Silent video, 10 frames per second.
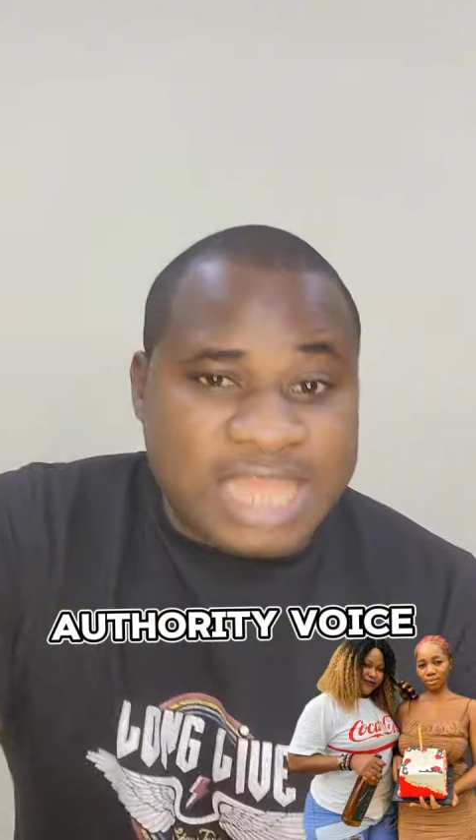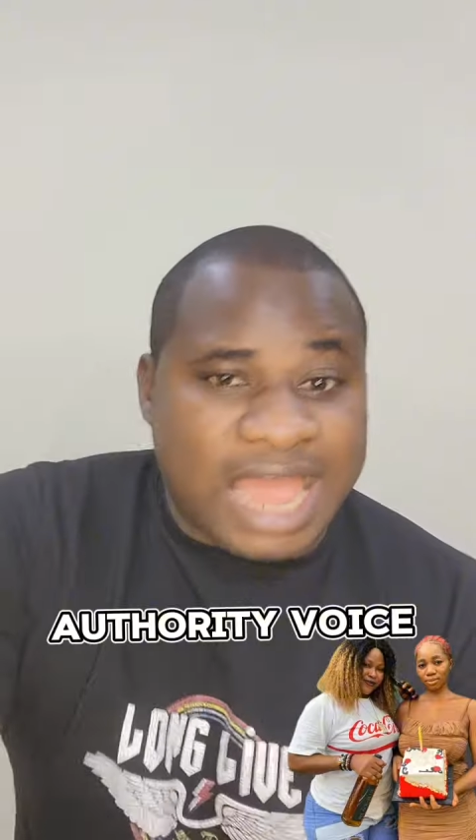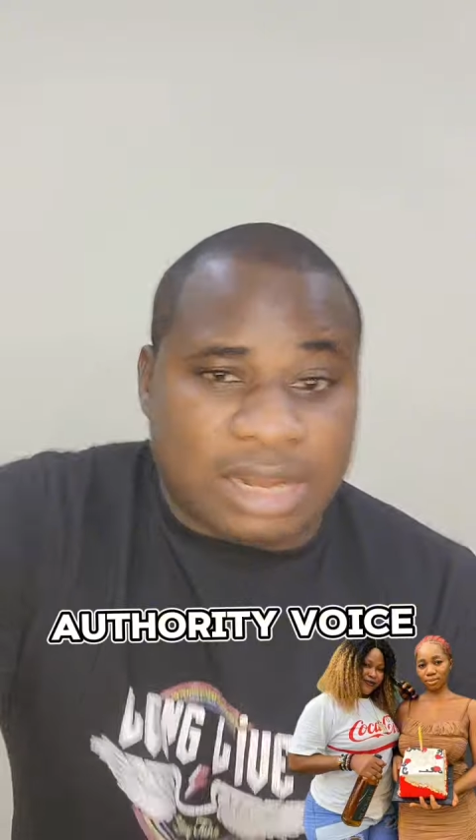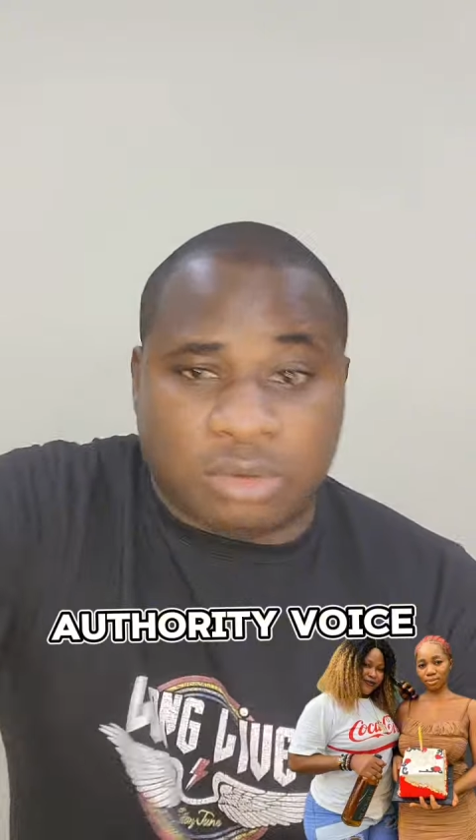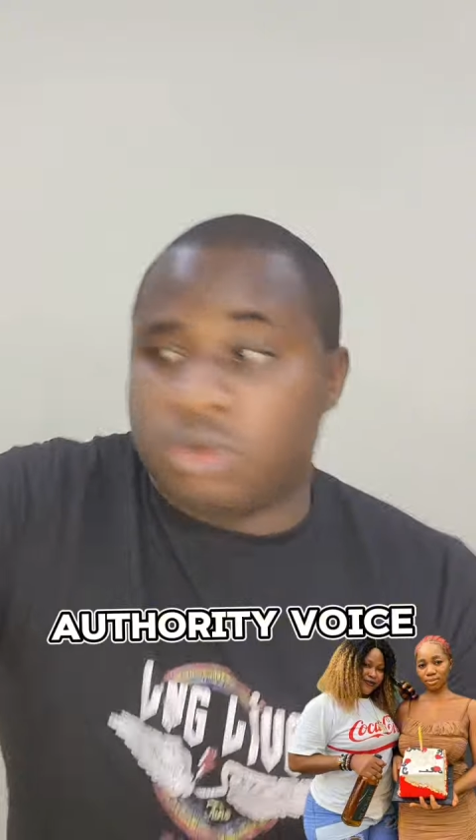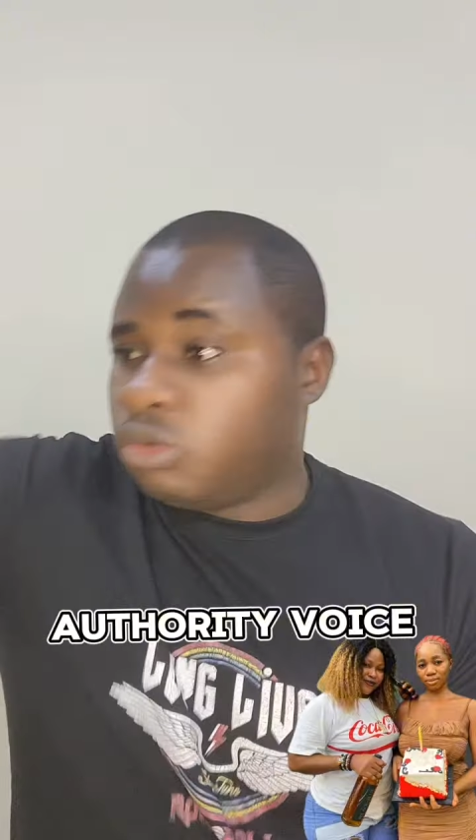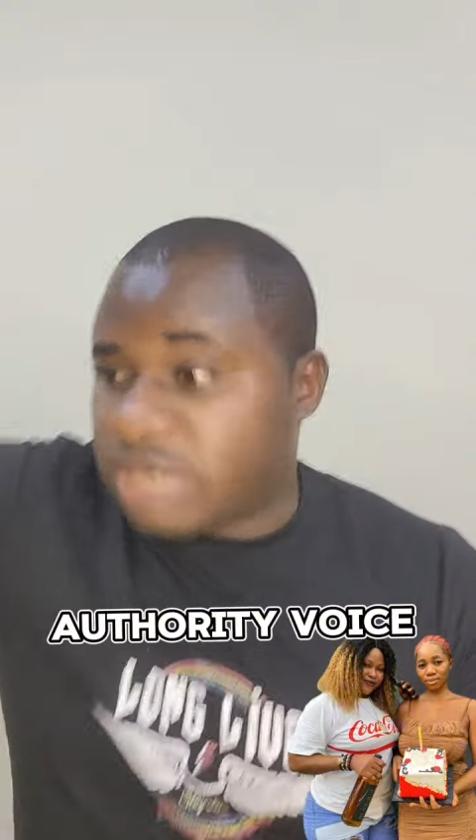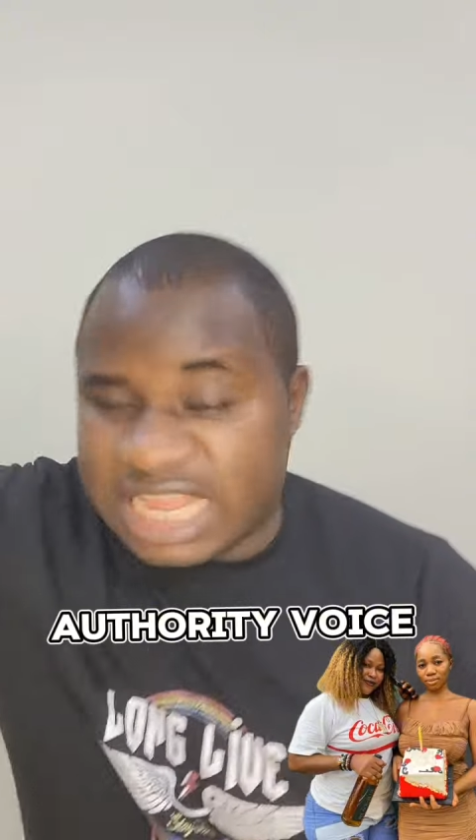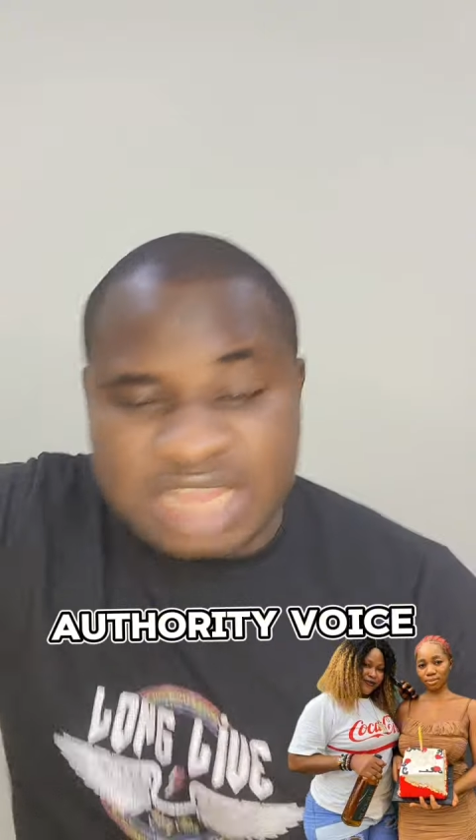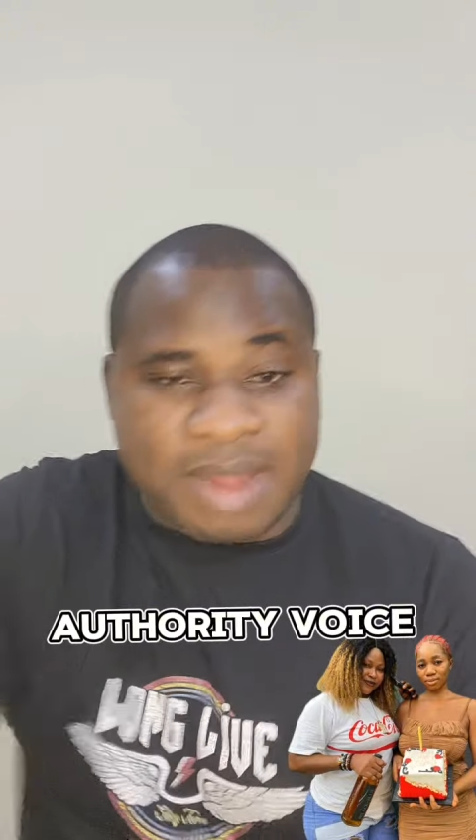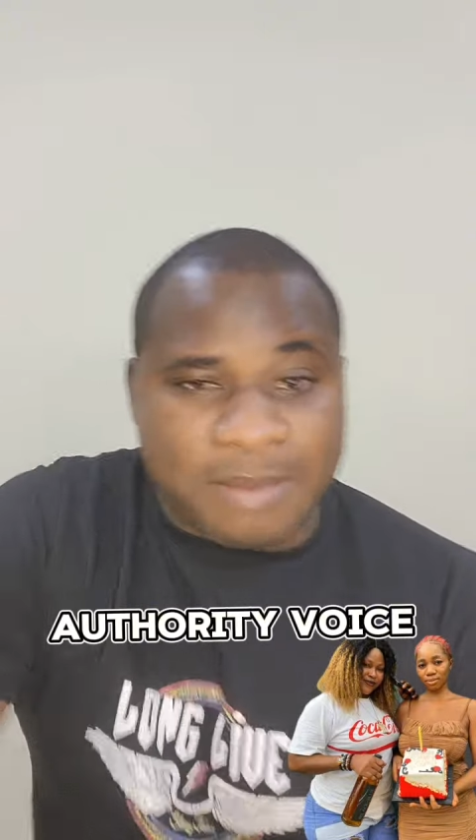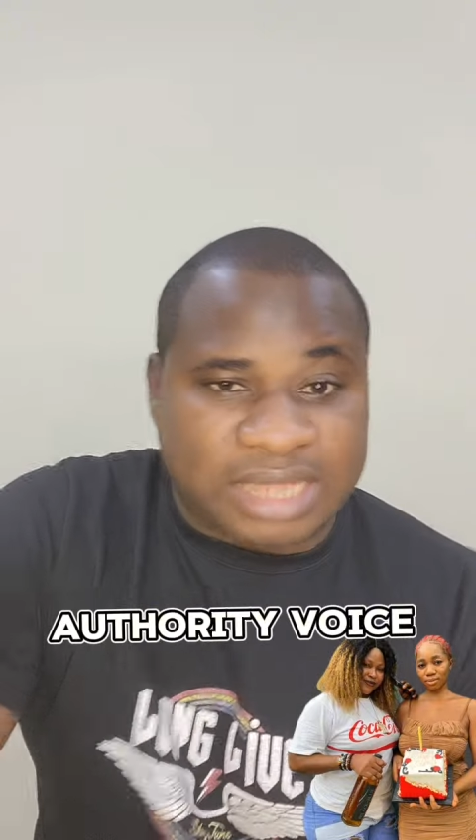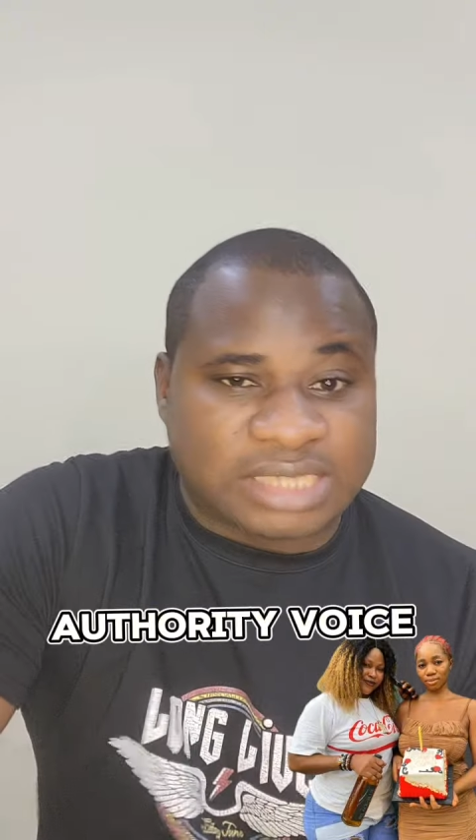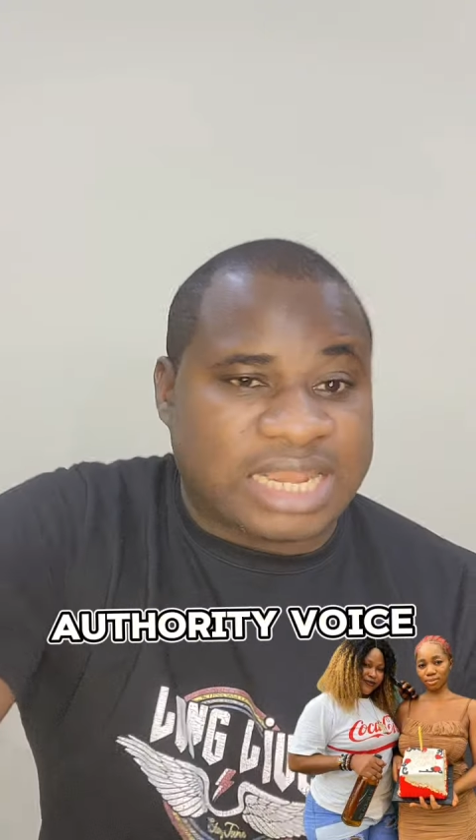girl, Krazemama,